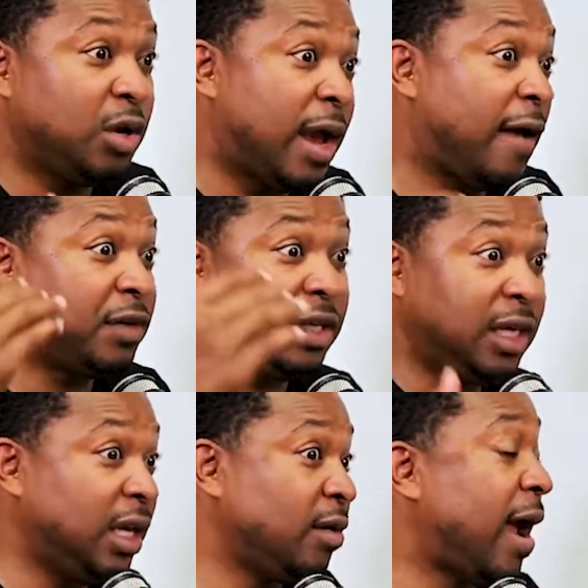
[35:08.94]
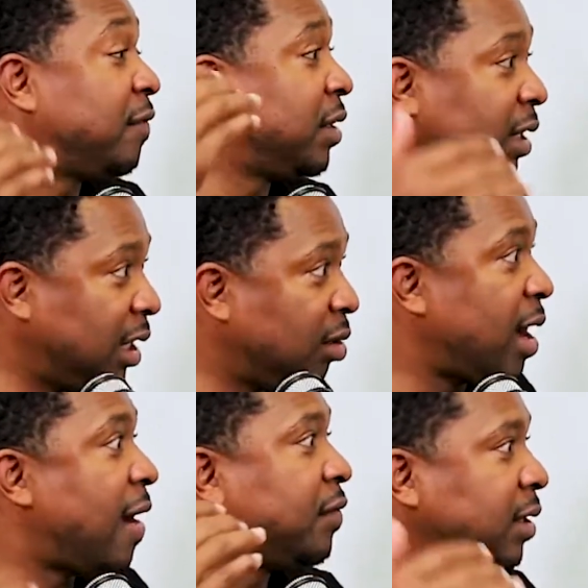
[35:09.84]
Year after year after year
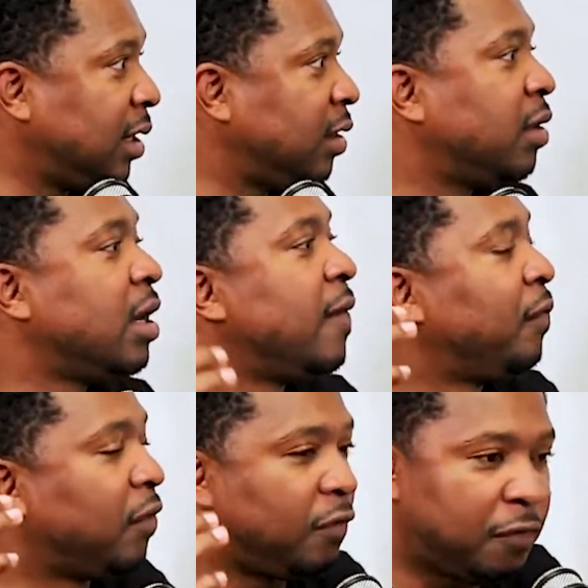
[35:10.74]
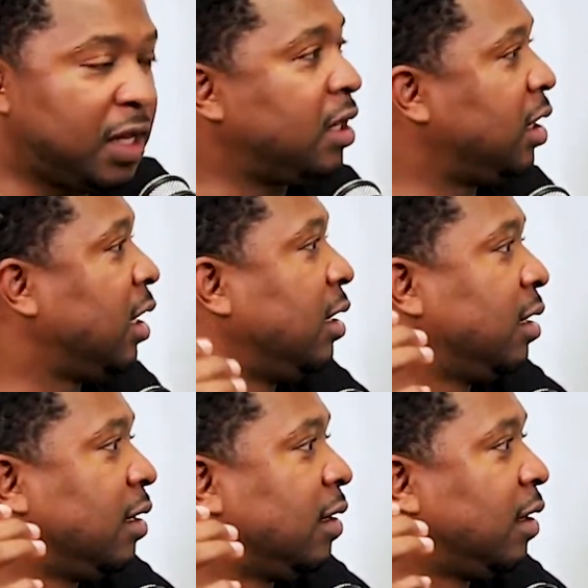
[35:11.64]
after year, flood,
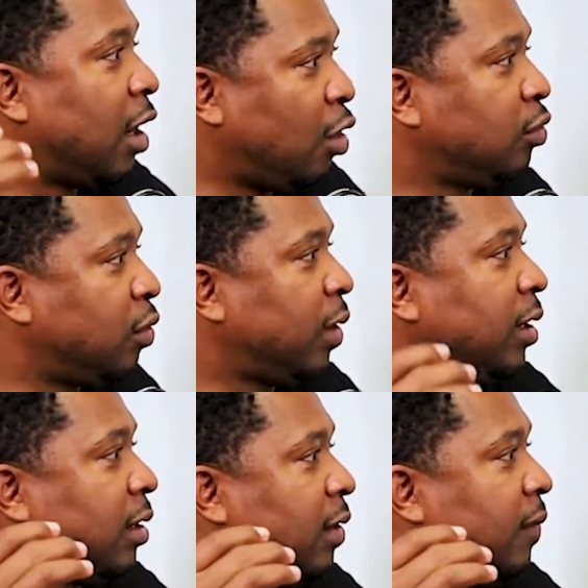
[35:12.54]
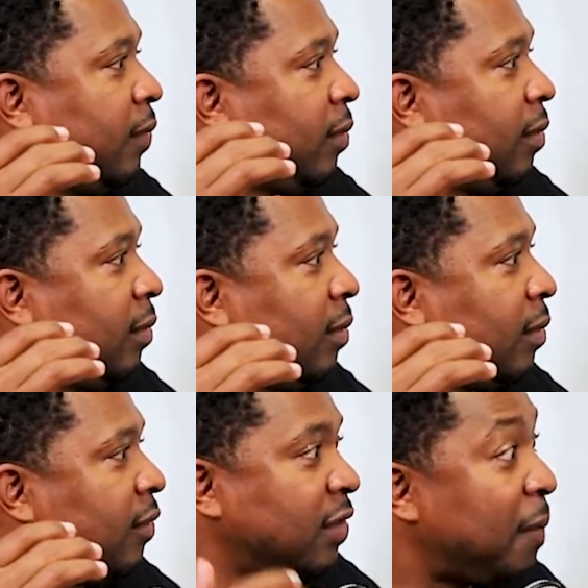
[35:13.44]
earthquake,
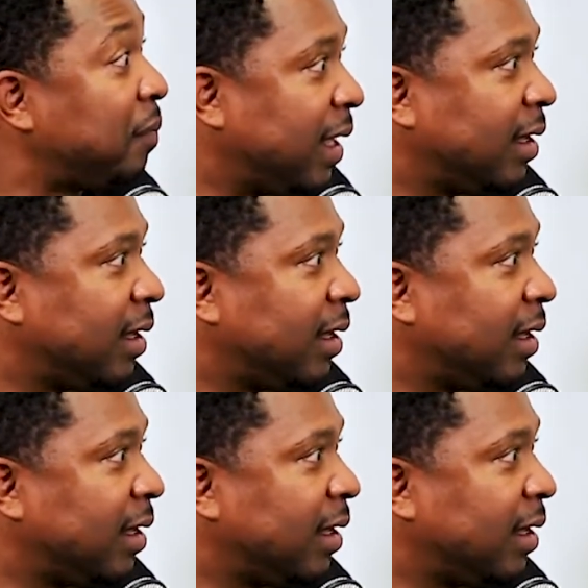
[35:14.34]
something.